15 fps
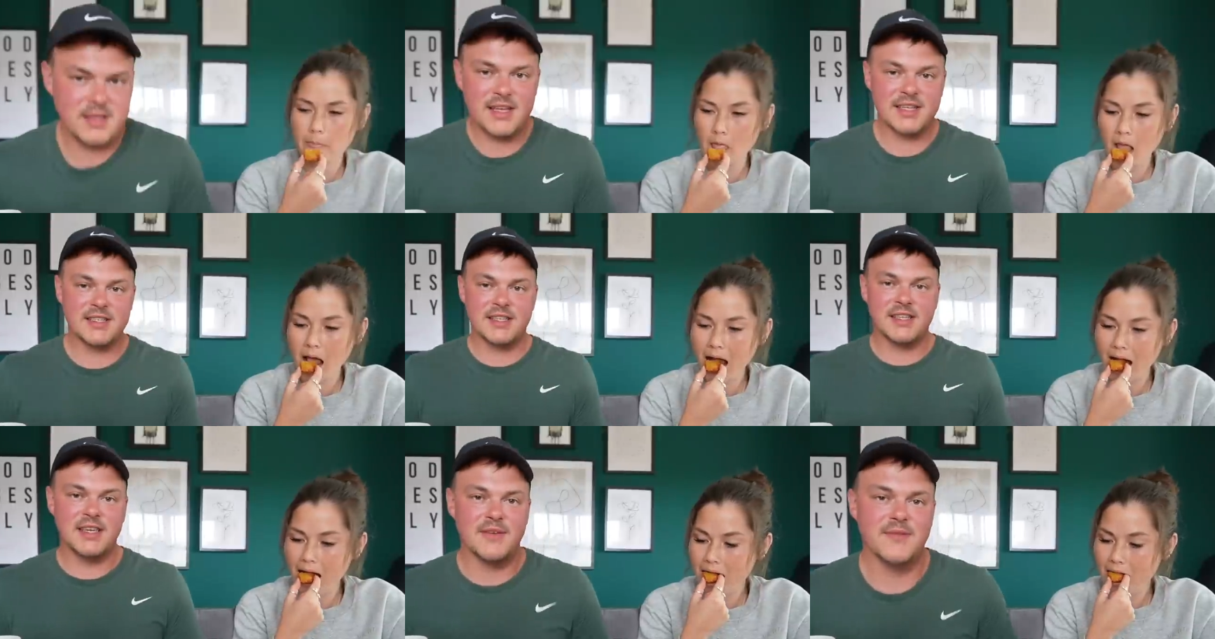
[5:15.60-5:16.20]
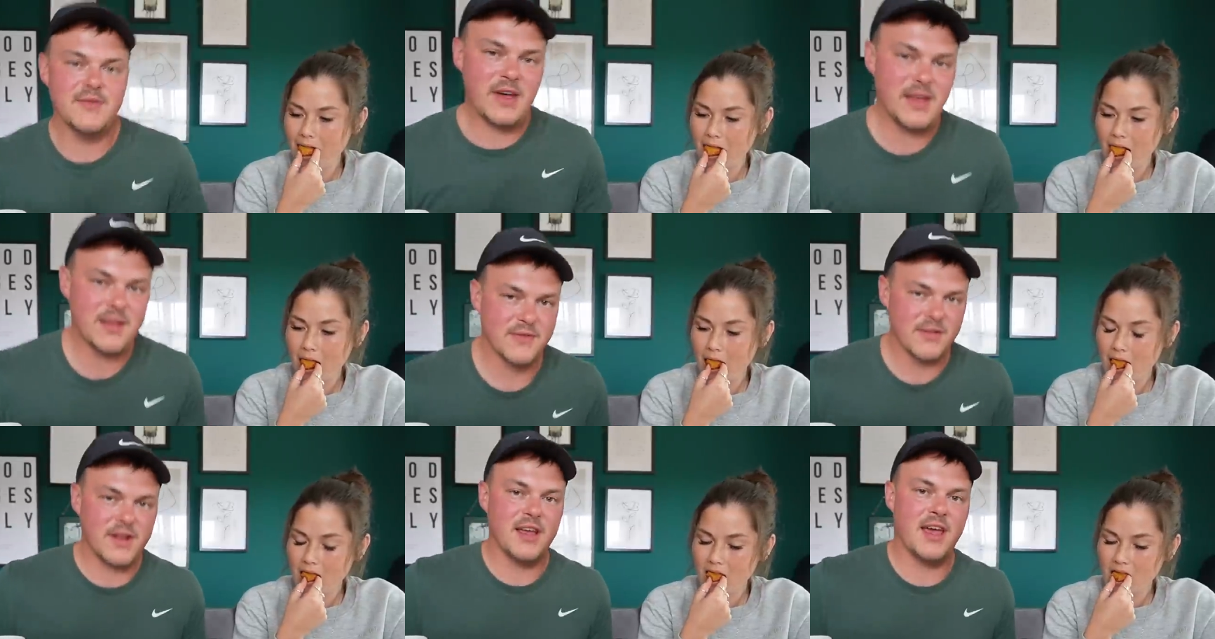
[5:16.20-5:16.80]
Speaker 1: That's the thing for,
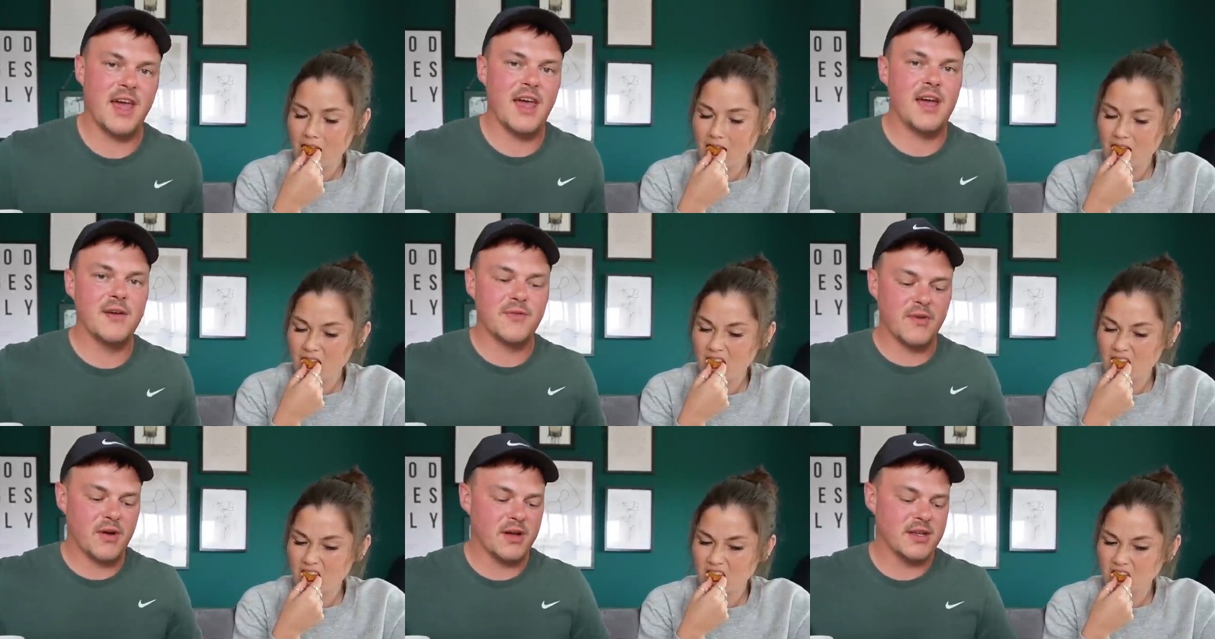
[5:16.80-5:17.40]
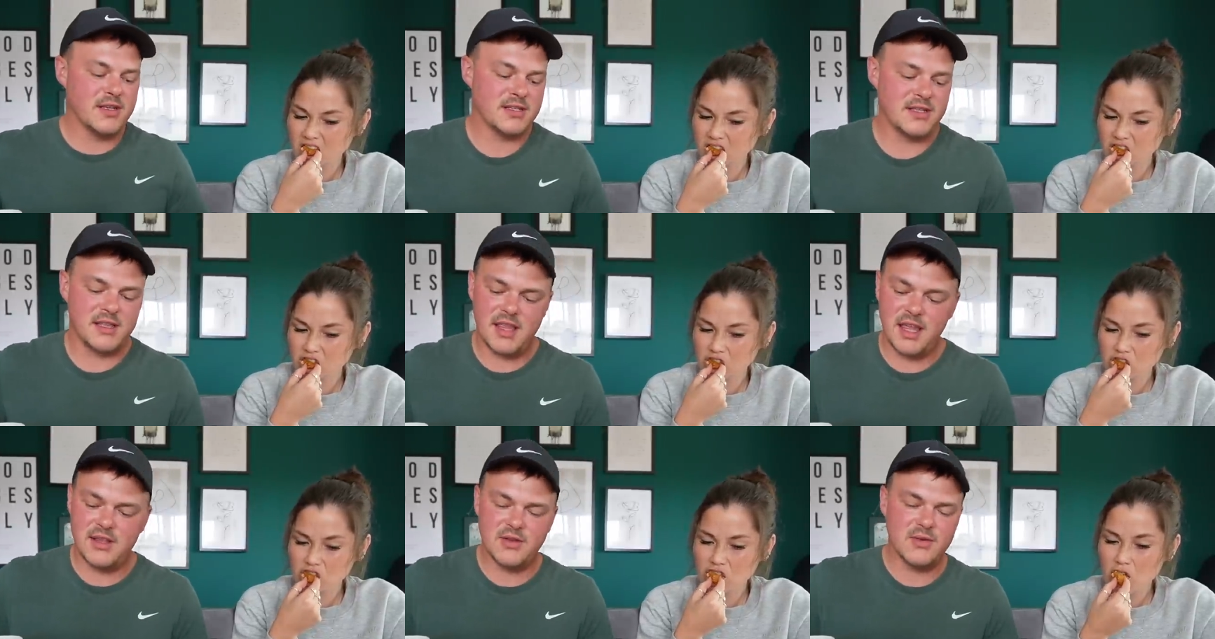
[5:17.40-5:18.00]
for like air fryers.
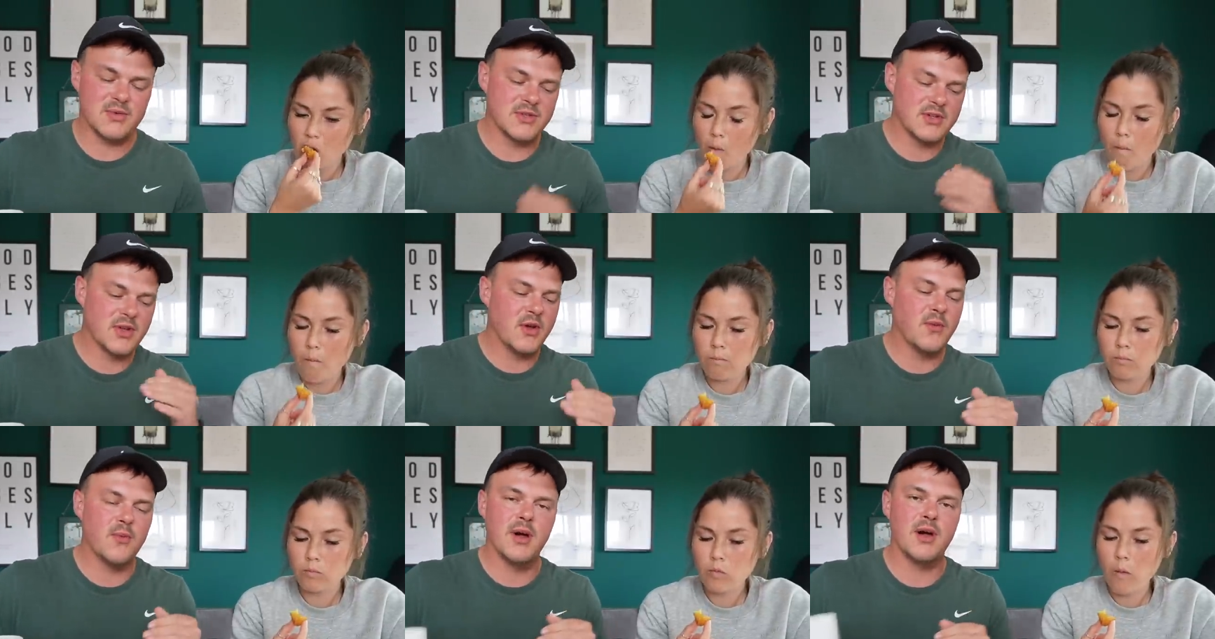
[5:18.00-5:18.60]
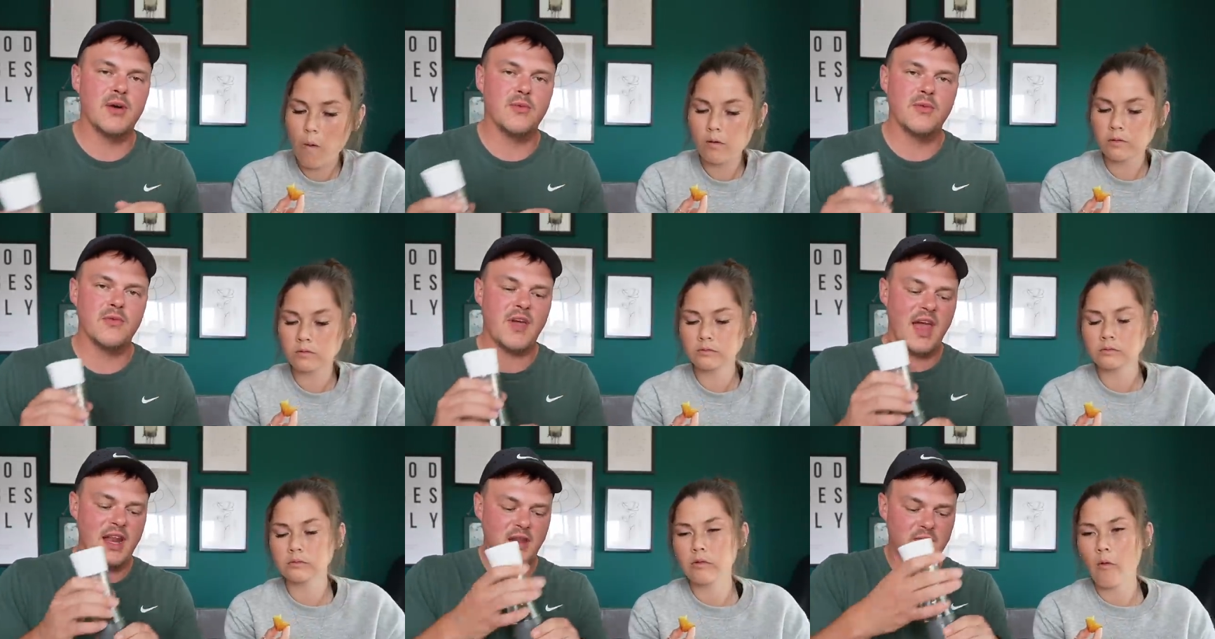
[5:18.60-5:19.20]
They do so well with
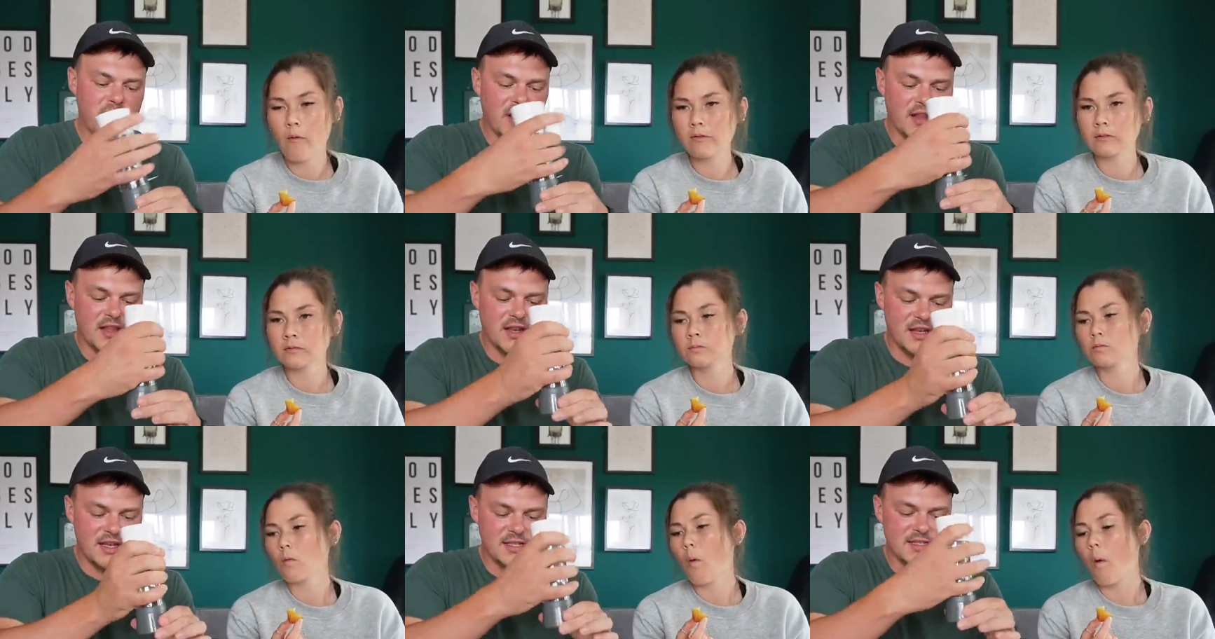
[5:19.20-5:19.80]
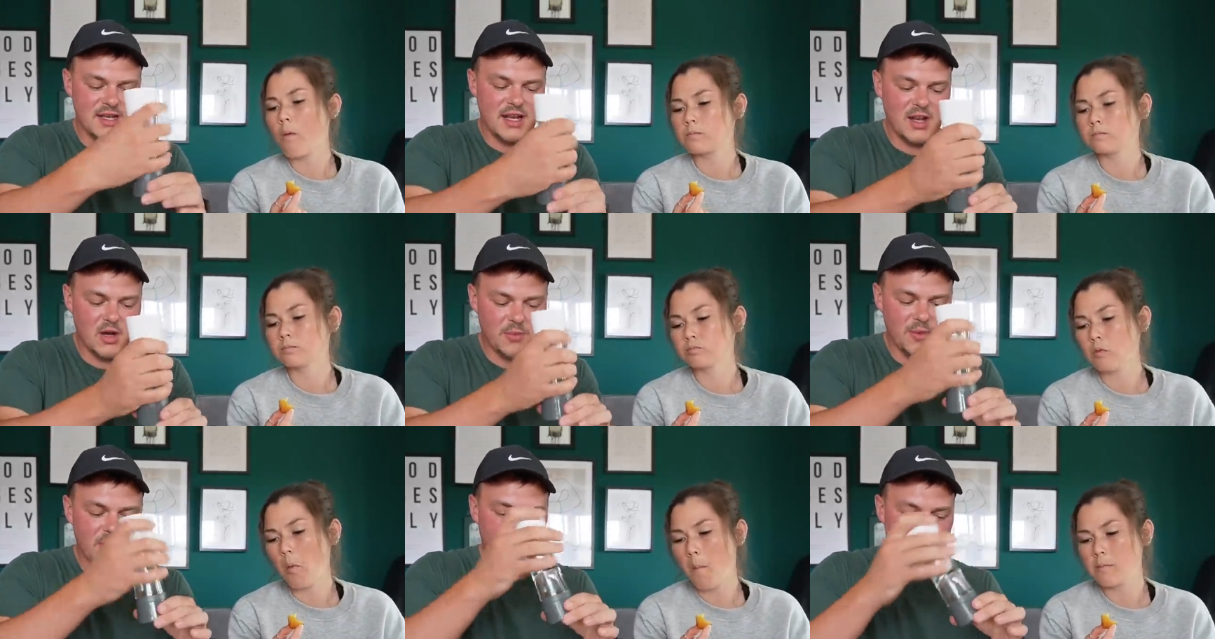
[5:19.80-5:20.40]
anything that needs a little
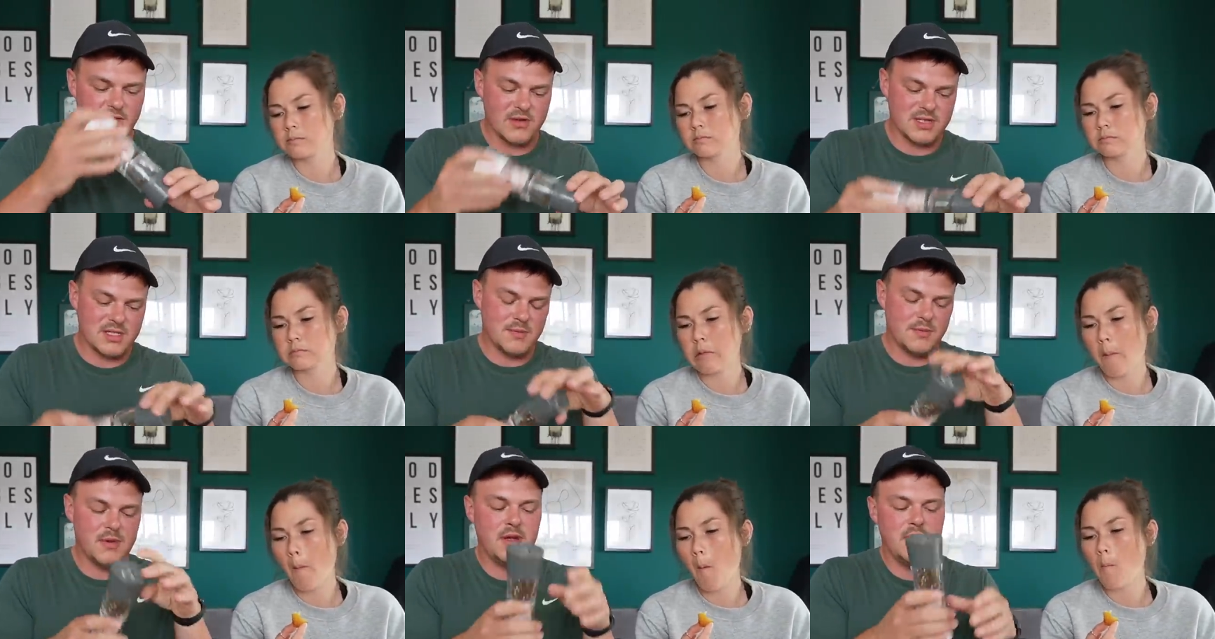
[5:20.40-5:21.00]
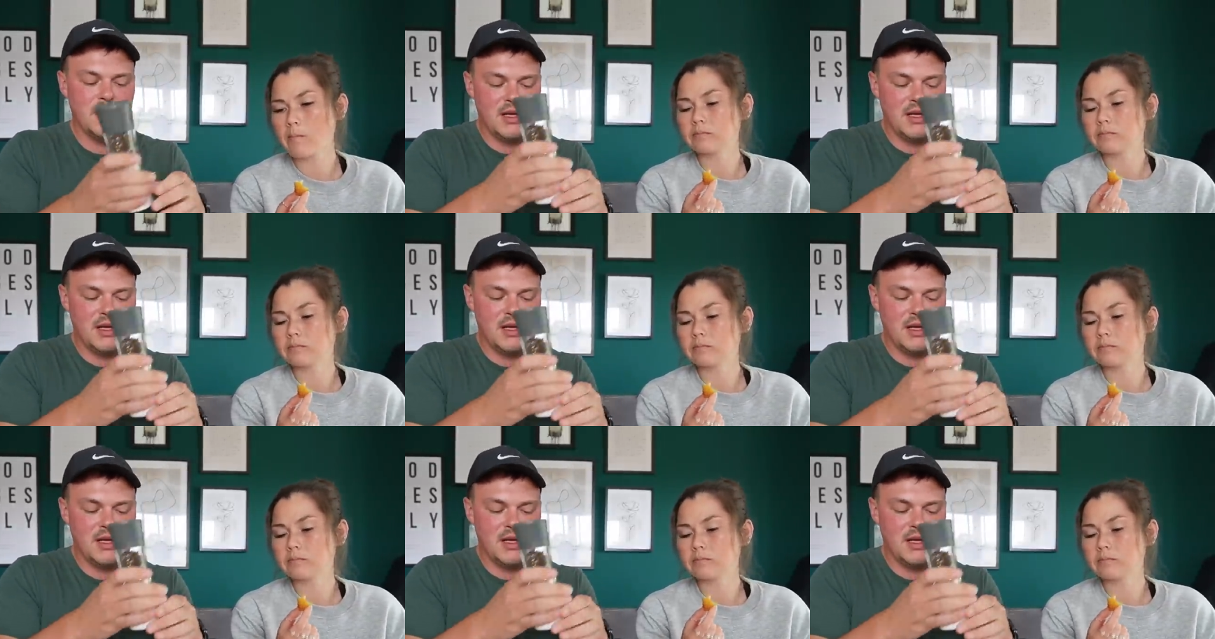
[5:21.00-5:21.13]
bit of crisp.